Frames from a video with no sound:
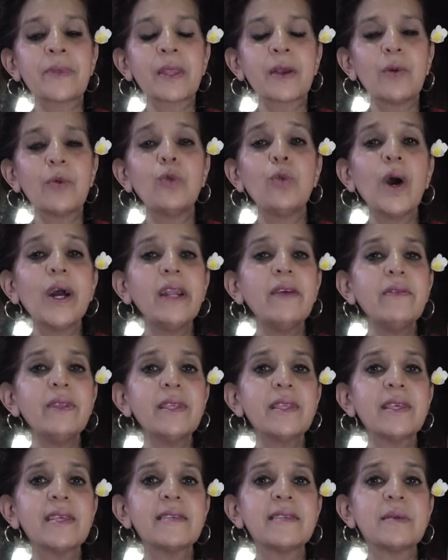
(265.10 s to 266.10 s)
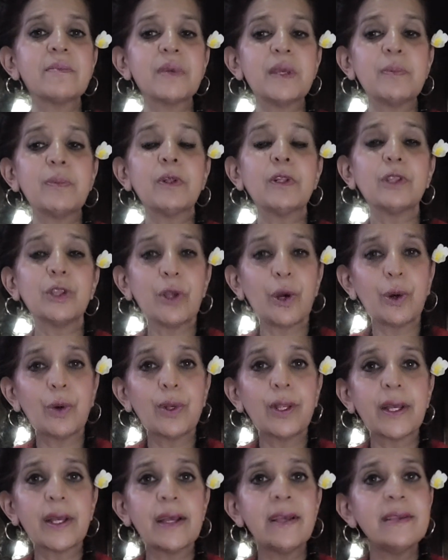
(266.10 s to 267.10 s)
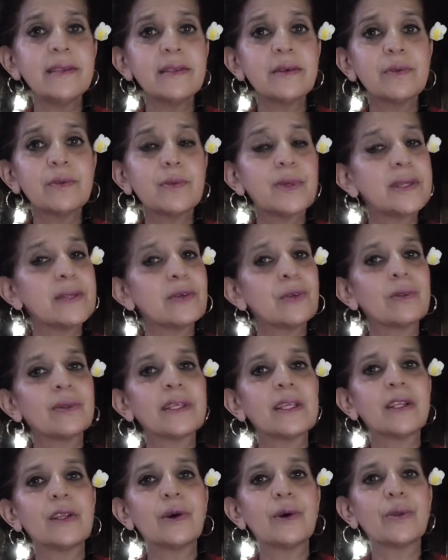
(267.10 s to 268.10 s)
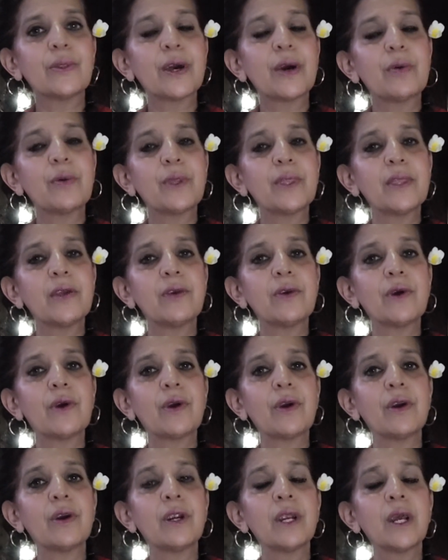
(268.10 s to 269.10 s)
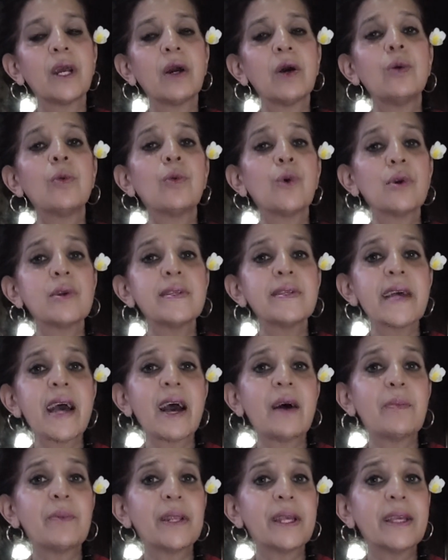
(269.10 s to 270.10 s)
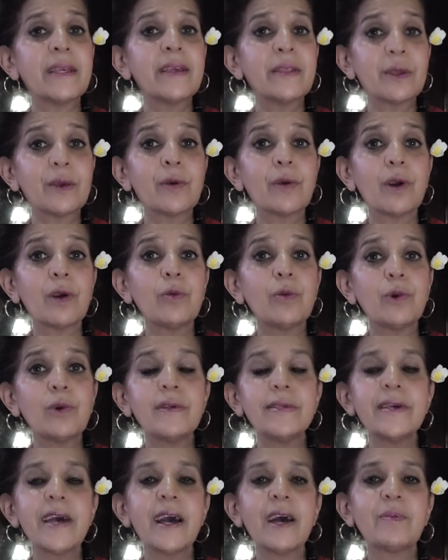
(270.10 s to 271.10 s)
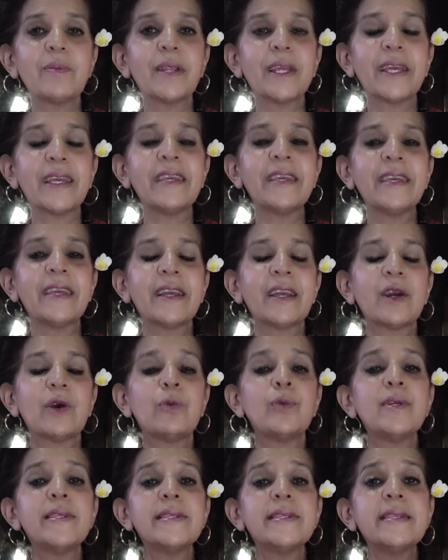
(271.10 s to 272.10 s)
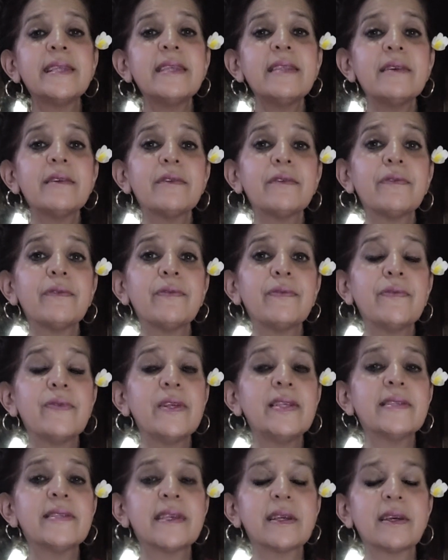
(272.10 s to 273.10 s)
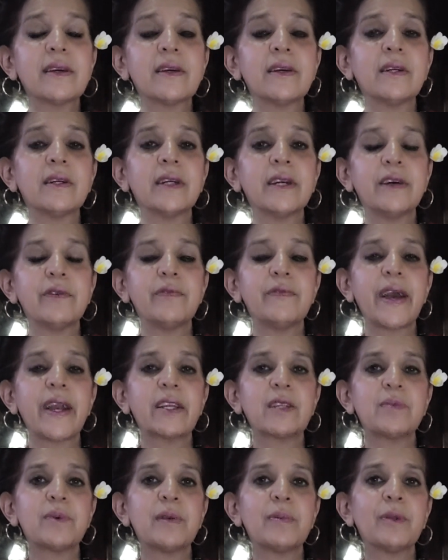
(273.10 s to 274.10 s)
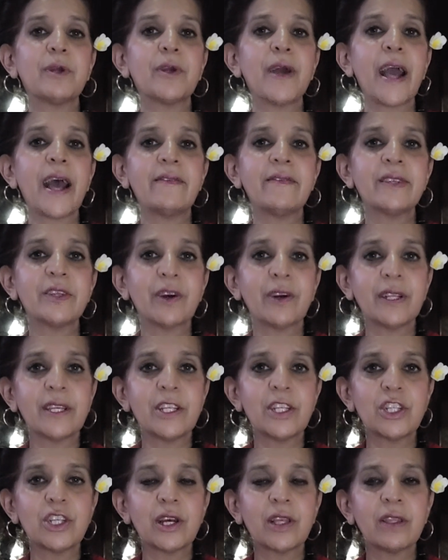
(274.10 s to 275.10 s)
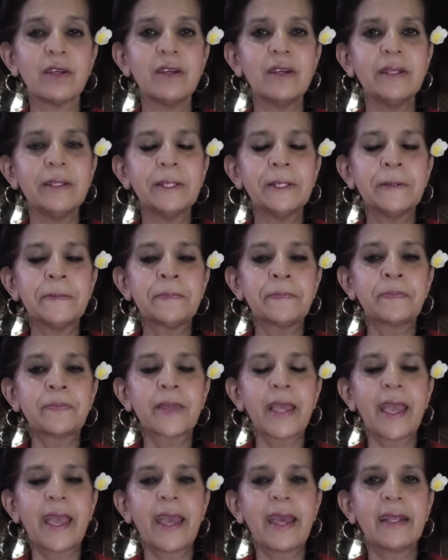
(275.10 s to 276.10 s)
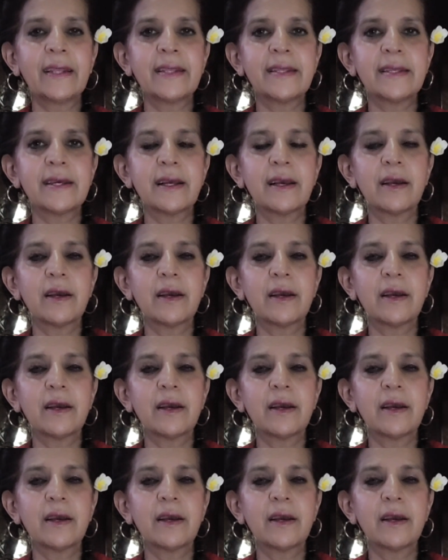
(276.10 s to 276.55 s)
one of the things that people notice, we certainly know that when there are wars happening, and there are wars happening, we see the physical effect people are having on each other. And